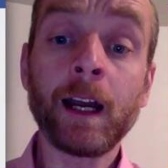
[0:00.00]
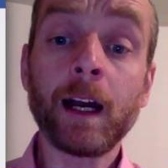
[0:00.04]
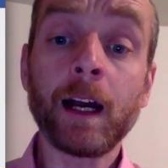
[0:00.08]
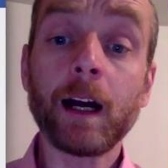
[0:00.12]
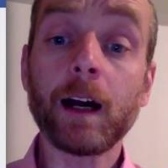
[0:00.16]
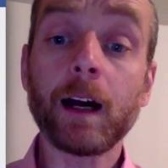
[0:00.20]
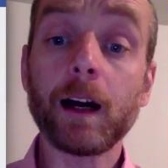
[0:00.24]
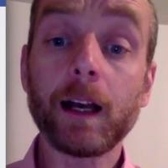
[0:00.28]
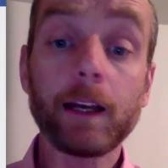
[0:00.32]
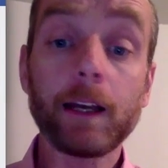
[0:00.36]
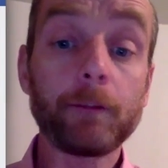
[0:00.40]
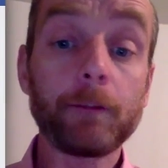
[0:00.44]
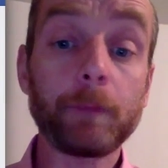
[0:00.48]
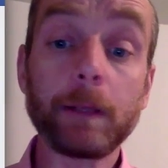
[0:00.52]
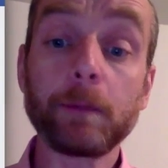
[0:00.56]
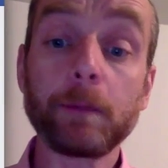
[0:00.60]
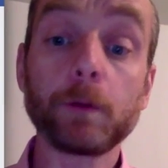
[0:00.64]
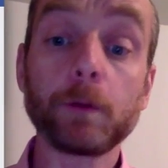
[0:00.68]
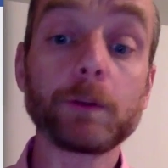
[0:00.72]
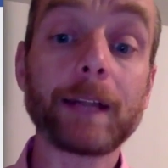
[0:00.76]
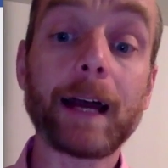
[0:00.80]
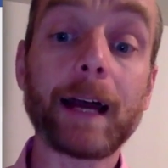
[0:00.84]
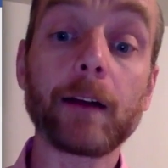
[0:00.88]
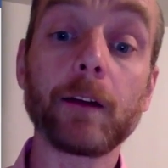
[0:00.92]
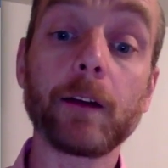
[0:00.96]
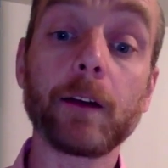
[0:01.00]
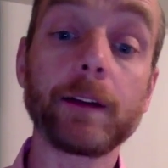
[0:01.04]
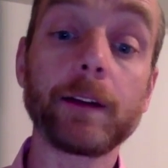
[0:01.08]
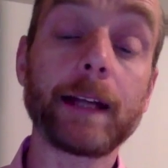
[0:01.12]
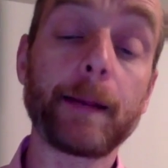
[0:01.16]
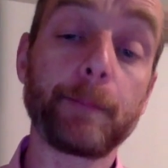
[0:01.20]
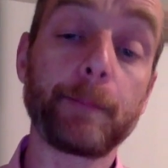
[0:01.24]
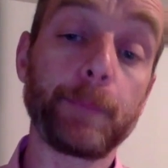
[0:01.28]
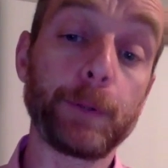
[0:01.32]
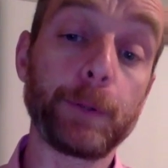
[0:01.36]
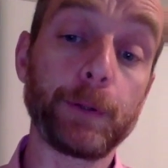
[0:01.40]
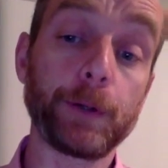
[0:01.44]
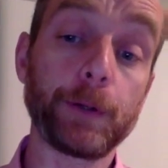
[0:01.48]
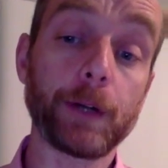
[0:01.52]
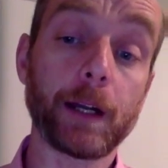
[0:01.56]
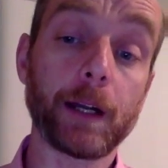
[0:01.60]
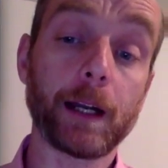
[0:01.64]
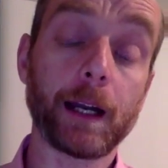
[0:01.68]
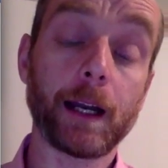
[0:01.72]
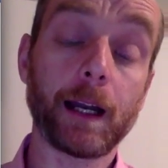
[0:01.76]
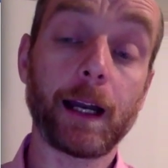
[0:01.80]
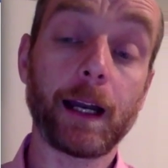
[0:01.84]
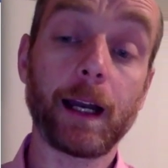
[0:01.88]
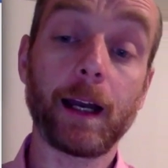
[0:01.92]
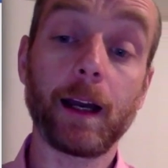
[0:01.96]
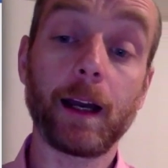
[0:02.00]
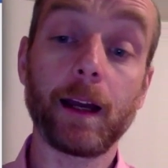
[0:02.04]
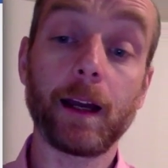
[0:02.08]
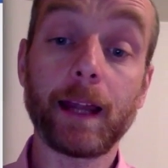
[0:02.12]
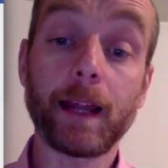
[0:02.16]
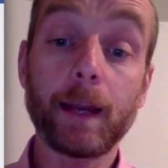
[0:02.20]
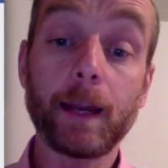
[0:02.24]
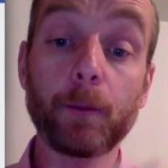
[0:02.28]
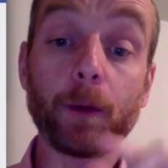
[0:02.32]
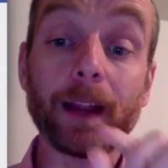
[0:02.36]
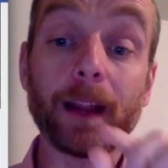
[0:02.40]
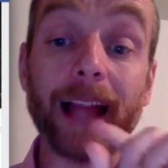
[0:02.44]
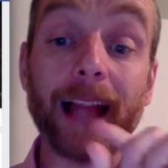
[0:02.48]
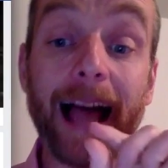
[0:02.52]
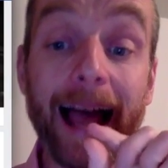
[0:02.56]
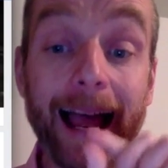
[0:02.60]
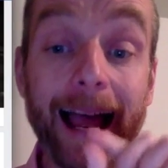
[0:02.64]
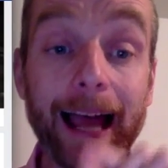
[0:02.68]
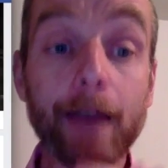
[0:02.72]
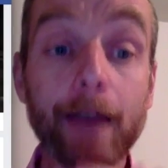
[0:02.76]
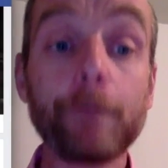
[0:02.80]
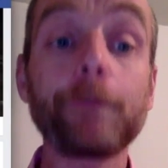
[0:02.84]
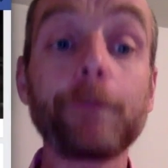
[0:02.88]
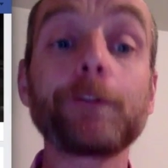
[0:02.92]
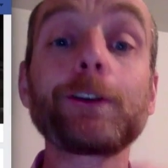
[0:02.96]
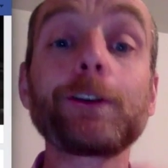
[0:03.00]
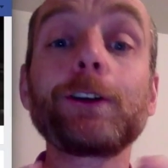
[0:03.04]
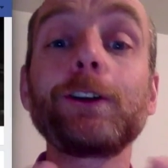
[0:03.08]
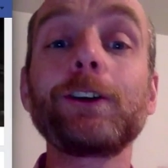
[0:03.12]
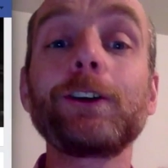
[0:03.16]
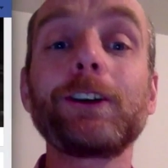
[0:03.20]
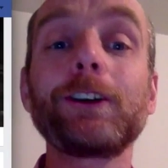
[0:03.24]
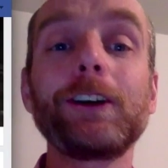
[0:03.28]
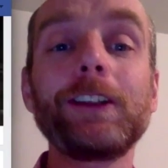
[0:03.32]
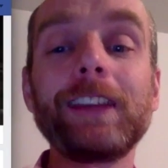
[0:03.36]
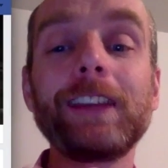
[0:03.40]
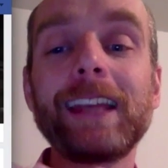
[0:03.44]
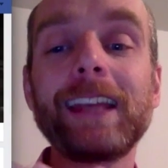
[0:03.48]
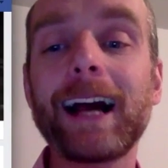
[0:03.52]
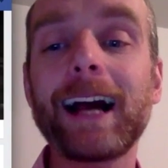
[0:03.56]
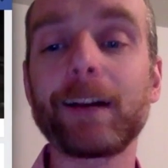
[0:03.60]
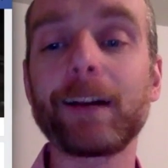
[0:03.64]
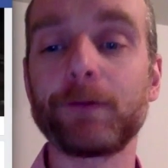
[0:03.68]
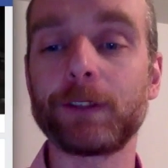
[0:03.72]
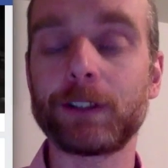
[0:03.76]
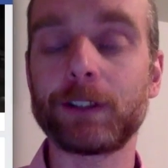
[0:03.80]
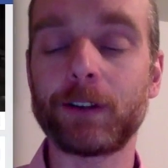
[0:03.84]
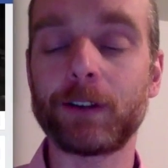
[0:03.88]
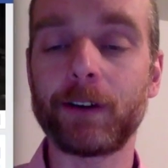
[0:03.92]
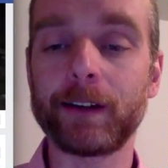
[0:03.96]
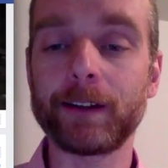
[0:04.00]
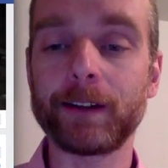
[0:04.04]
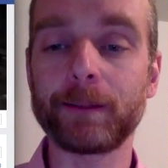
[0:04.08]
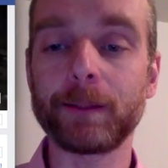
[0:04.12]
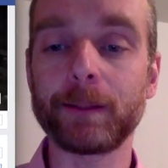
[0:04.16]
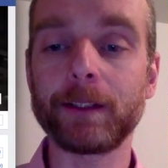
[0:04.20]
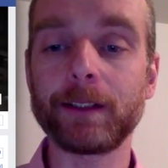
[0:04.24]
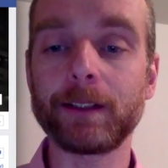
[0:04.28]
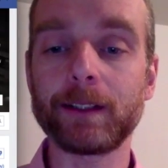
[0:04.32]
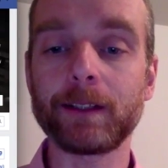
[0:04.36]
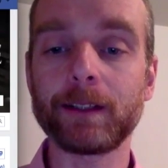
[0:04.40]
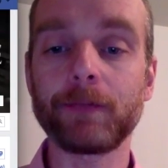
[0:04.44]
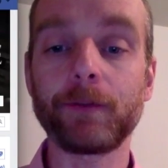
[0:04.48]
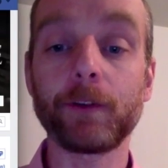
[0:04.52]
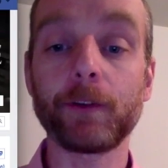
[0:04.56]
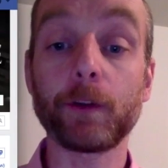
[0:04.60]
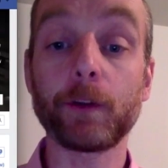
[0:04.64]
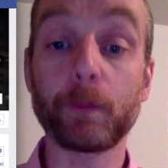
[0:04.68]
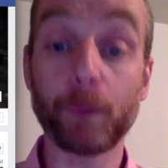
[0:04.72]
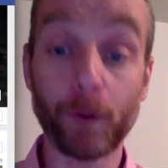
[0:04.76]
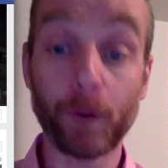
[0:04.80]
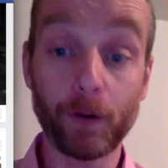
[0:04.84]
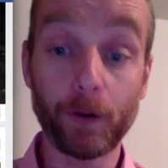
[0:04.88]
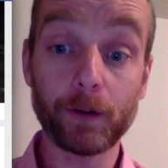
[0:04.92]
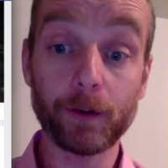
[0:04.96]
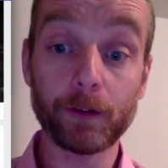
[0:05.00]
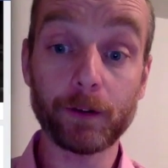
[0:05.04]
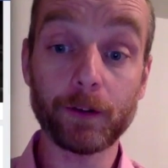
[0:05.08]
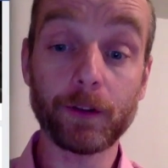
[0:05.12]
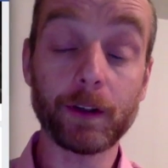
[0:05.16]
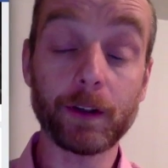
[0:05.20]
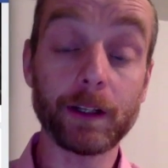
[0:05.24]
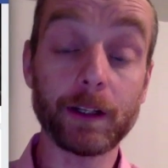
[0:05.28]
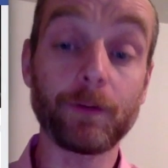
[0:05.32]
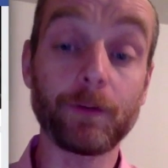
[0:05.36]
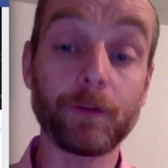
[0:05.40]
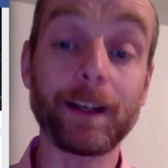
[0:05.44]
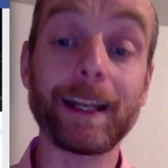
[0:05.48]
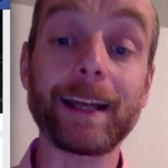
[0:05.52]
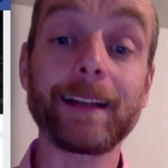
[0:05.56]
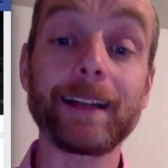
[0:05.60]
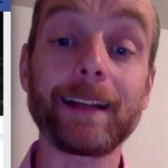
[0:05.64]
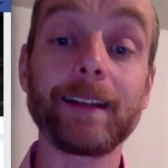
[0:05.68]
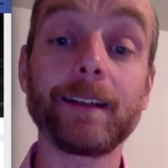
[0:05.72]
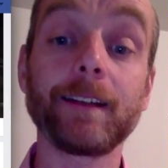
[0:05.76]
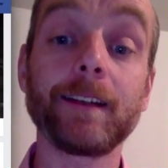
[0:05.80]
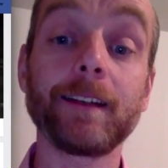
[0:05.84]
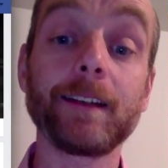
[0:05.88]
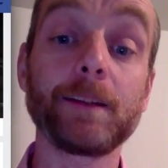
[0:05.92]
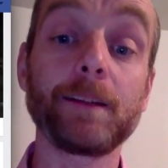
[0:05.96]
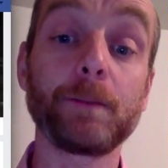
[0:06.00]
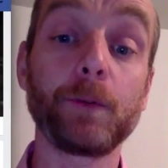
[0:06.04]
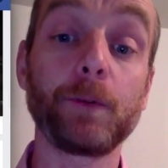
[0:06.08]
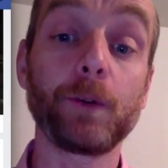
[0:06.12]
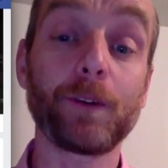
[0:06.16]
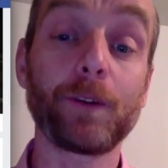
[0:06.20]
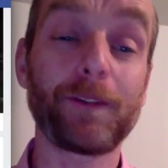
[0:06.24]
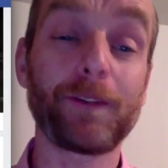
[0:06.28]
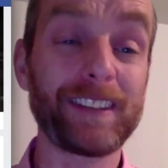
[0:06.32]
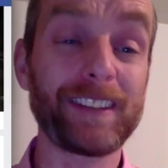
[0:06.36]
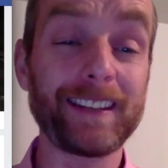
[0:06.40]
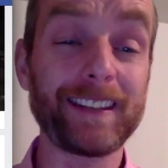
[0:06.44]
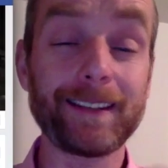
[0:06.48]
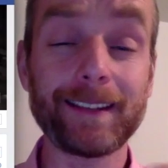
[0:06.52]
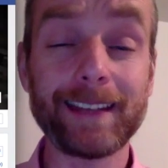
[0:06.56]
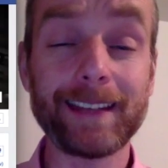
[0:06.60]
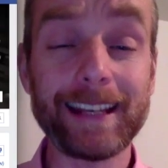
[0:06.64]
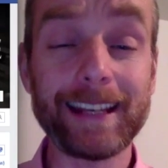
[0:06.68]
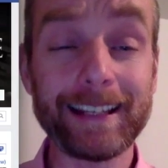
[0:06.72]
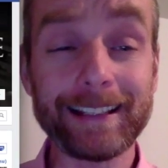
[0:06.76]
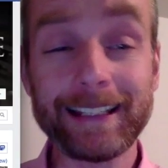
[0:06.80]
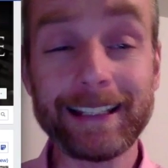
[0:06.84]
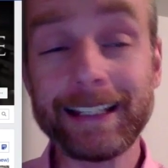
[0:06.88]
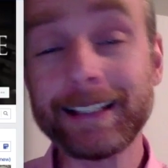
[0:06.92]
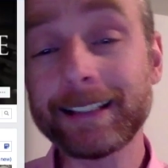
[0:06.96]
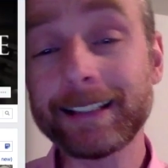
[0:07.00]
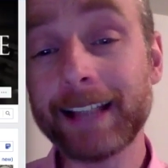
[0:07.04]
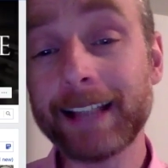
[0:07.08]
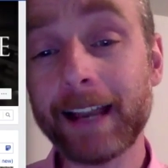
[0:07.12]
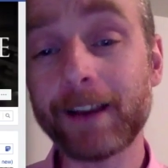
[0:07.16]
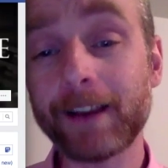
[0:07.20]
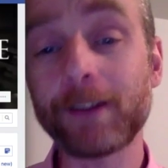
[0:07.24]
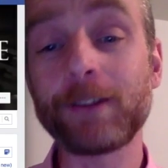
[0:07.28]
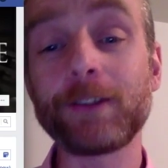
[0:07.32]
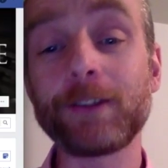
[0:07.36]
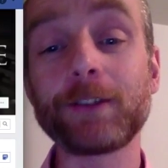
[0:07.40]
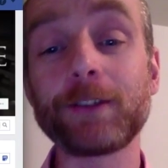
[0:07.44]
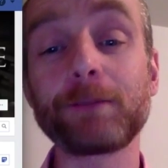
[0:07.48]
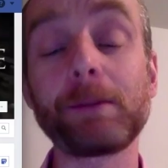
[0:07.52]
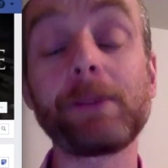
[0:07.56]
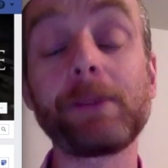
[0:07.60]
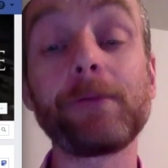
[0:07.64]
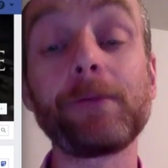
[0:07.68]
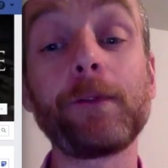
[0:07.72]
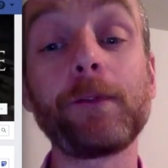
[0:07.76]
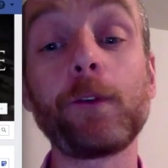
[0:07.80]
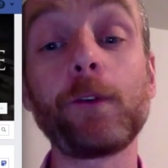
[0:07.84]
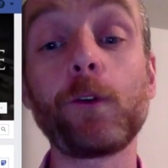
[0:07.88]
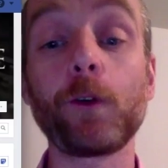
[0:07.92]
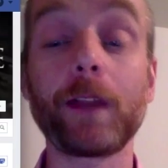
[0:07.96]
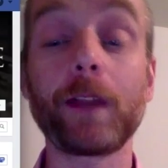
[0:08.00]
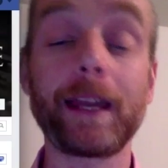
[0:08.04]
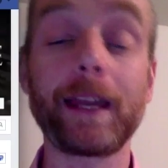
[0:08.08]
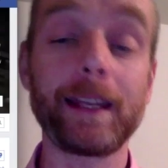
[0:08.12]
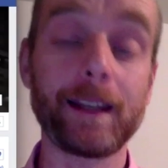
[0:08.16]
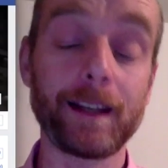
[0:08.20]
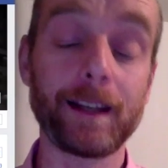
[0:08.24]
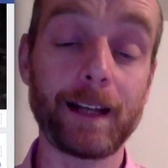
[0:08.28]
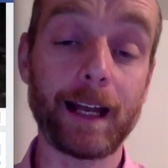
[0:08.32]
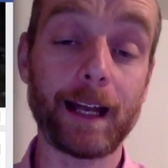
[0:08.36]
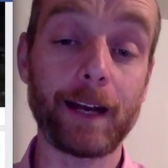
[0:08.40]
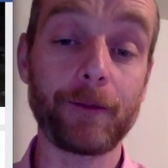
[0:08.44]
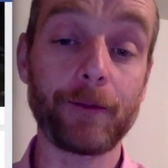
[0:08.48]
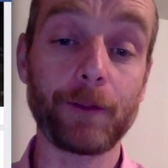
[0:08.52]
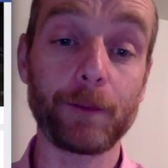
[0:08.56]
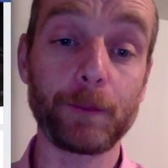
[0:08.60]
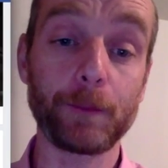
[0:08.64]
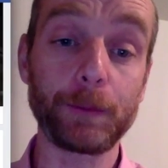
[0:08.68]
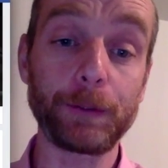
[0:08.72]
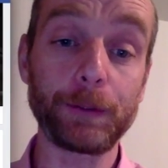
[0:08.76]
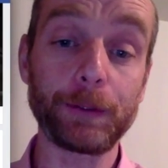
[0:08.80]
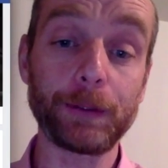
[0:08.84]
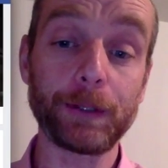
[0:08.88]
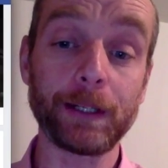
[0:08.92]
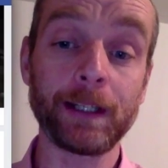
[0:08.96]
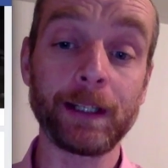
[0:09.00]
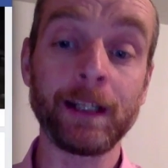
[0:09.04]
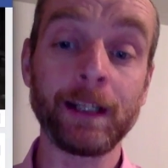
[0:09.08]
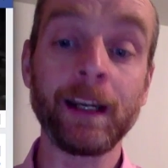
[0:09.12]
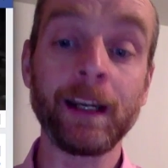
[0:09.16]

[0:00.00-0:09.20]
If people download that book, they will have to look at the advertisement for the product that is related to this book for 60 seconds before they can have the book.